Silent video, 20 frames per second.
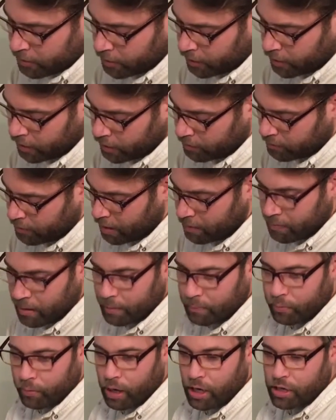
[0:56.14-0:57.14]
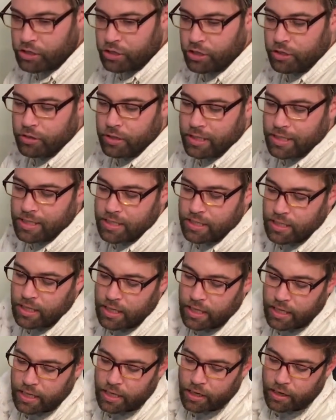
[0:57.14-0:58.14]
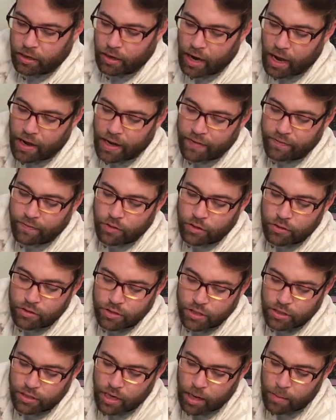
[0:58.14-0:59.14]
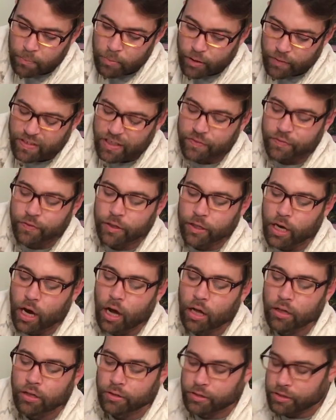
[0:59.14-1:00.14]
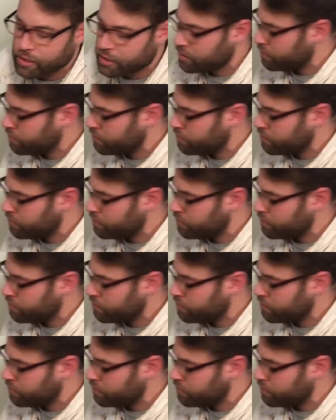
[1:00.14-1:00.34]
on my brush, and you can see here how I've used a number of different colors